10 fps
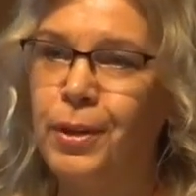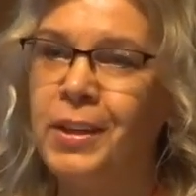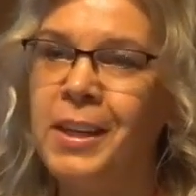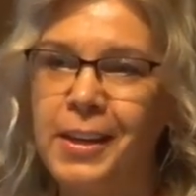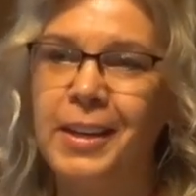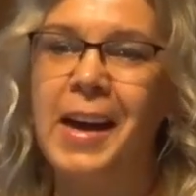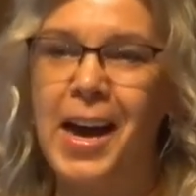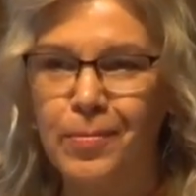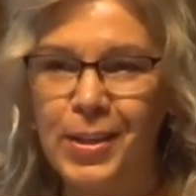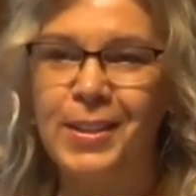eating
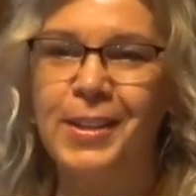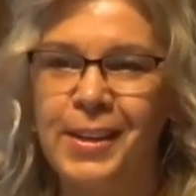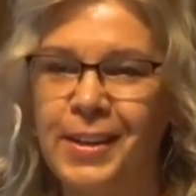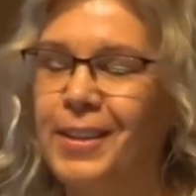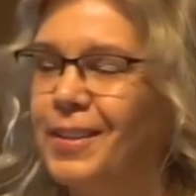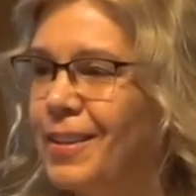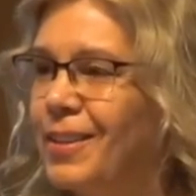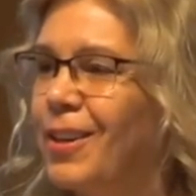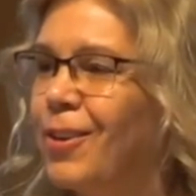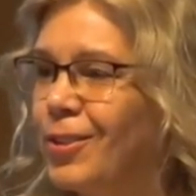habits, eating
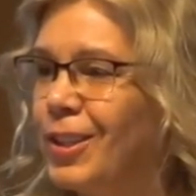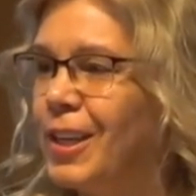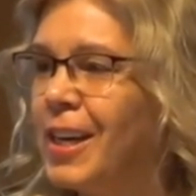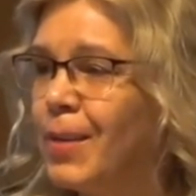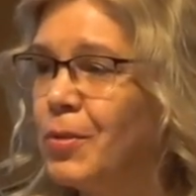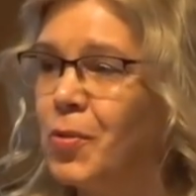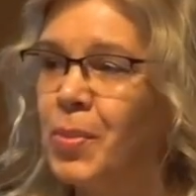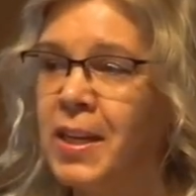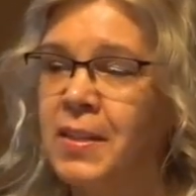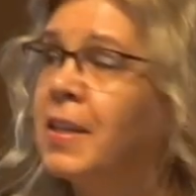all the time, so
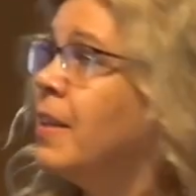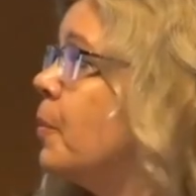basically the